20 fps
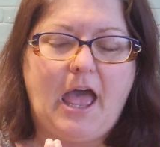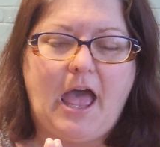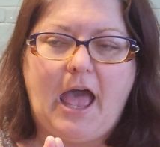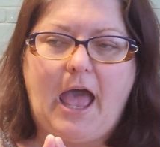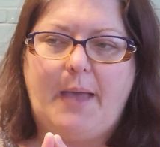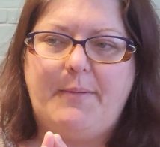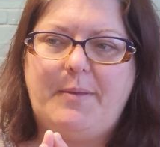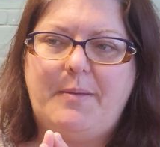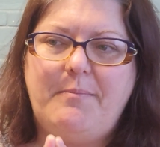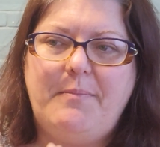
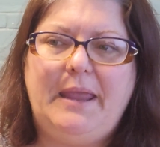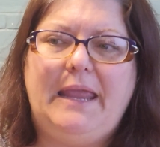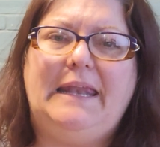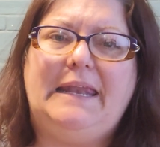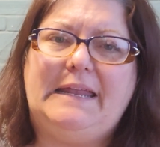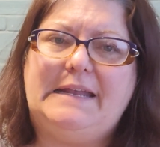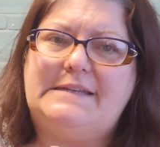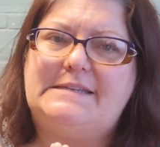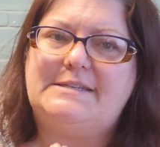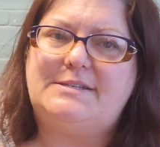
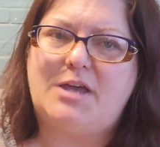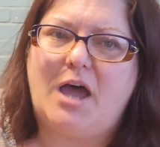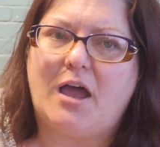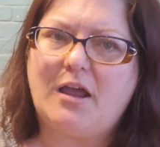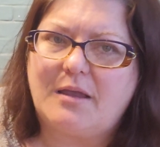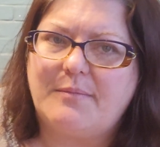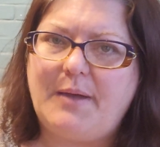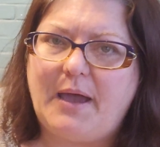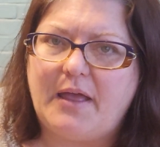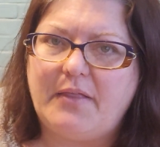meaning to
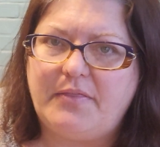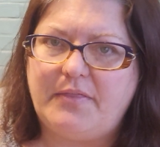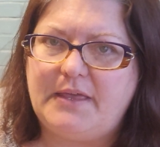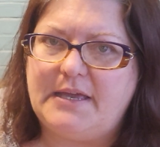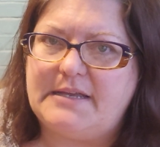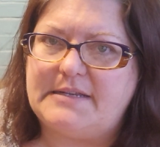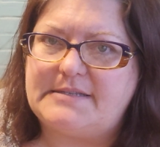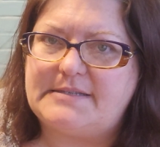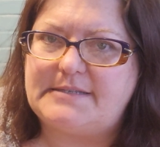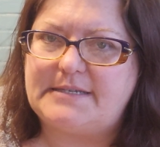talk about
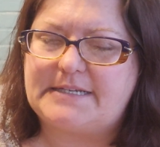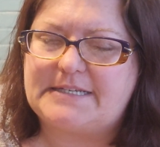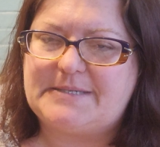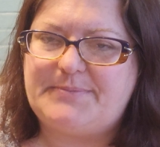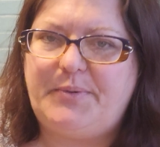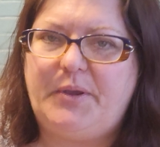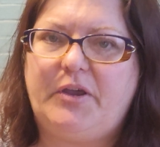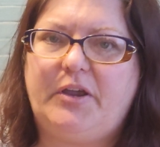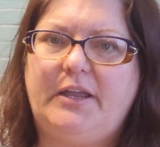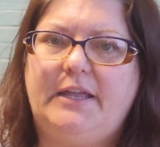this
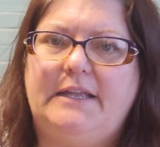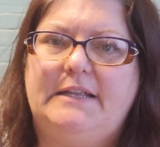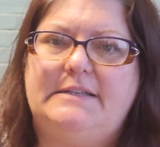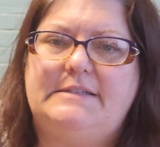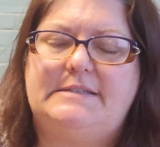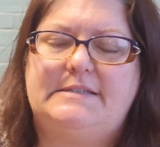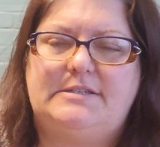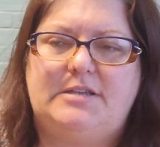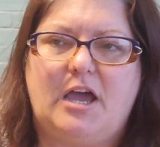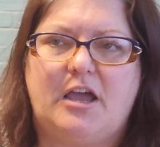
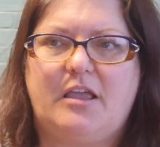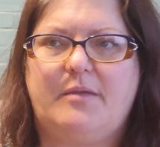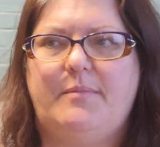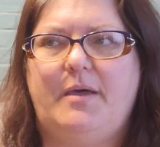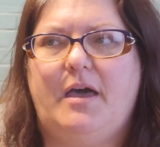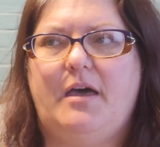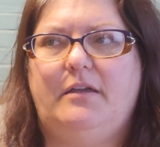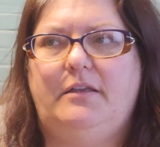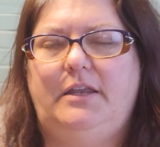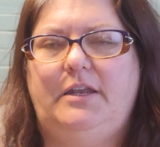experience and talk
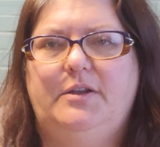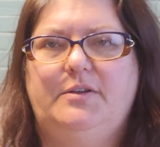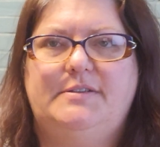about,